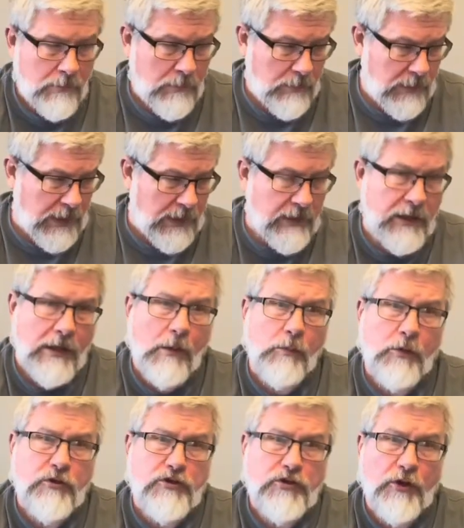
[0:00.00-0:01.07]
and then I'm going
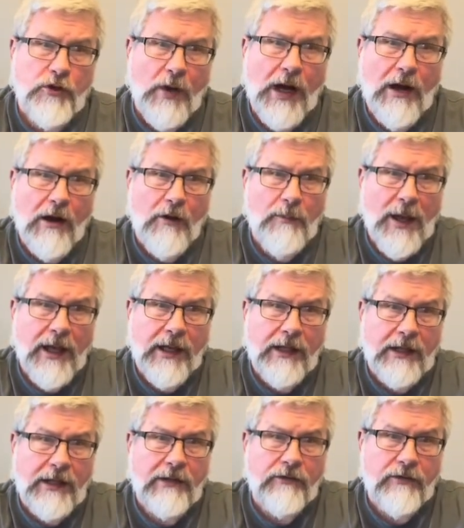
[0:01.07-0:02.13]
to show you how I pack it
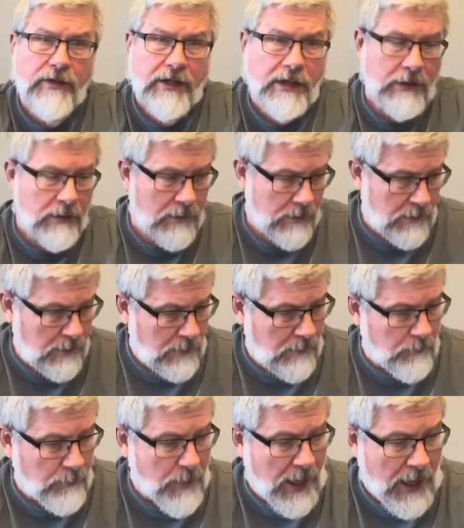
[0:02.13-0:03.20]
into the
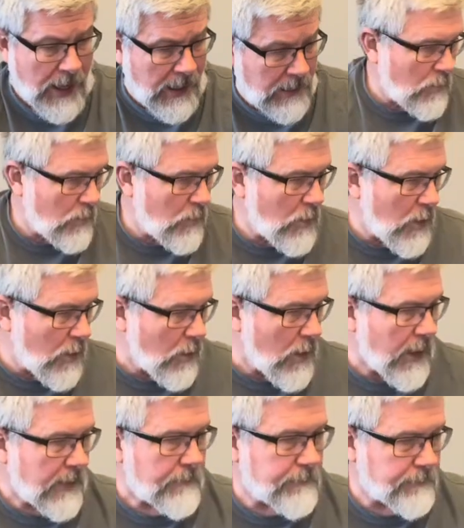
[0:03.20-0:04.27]
bag. All right,